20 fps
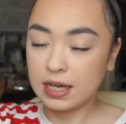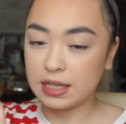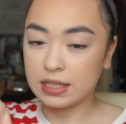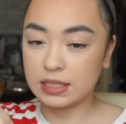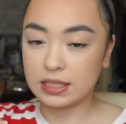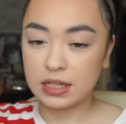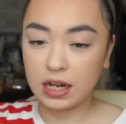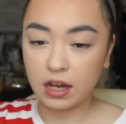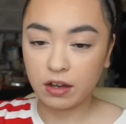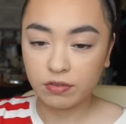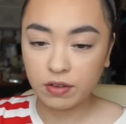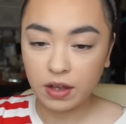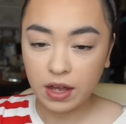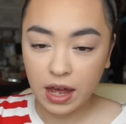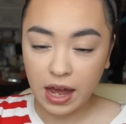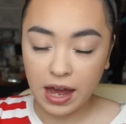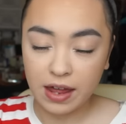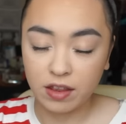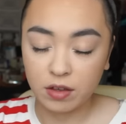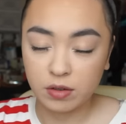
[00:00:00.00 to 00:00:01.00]
and stuff.
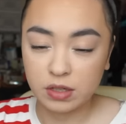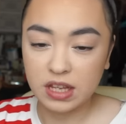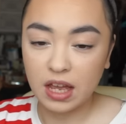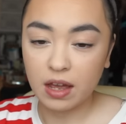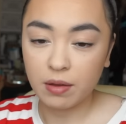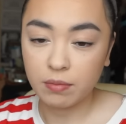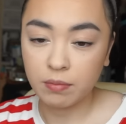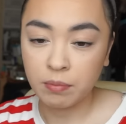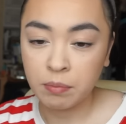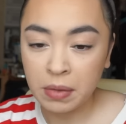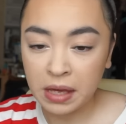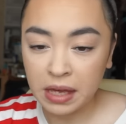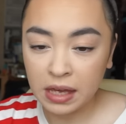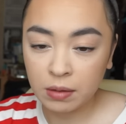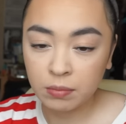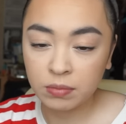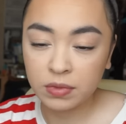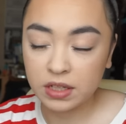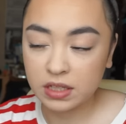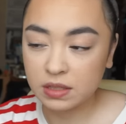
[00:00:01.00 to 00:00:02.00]
And there was that
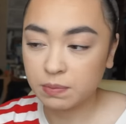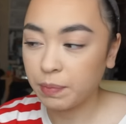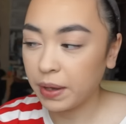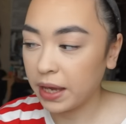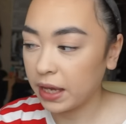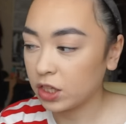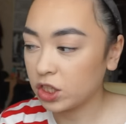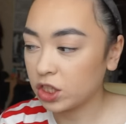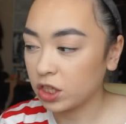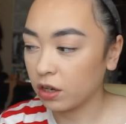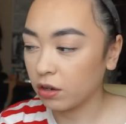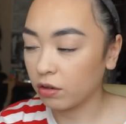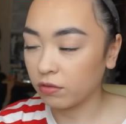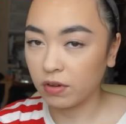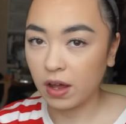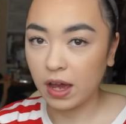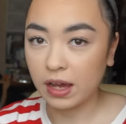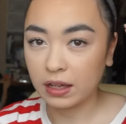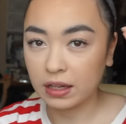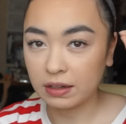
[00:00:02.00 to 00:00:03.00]
meme, this picture of
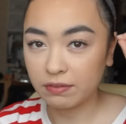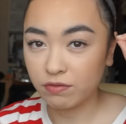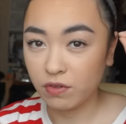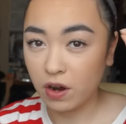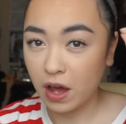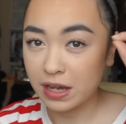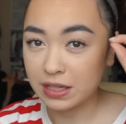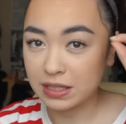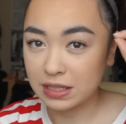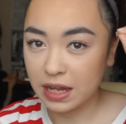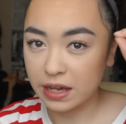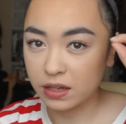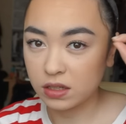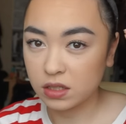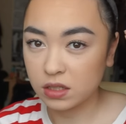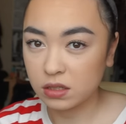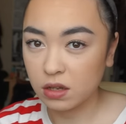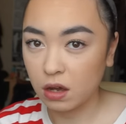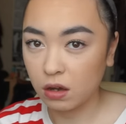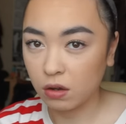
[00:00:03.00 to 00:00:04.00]
like flies' legs
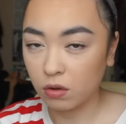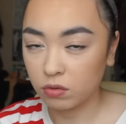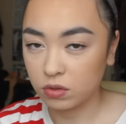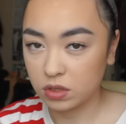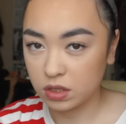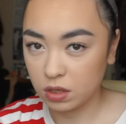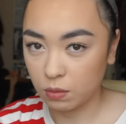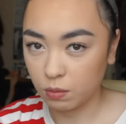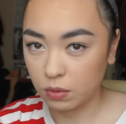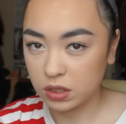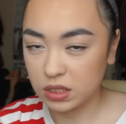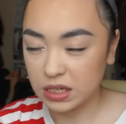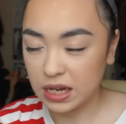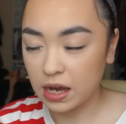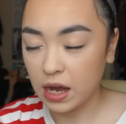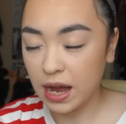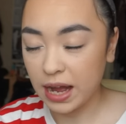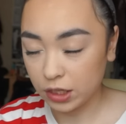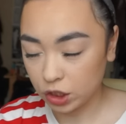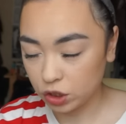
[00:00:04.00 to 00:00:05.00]
stuck on someone's
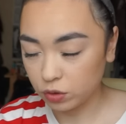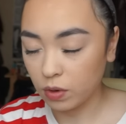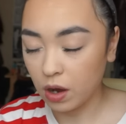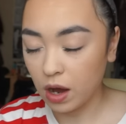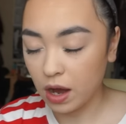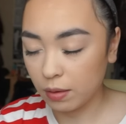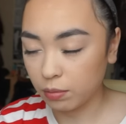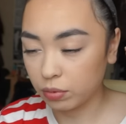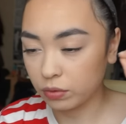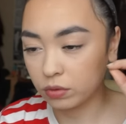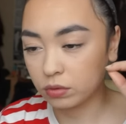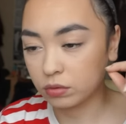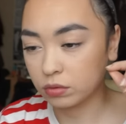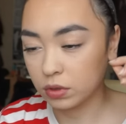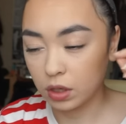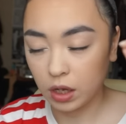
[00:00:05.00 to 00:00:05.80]
actual eyeball,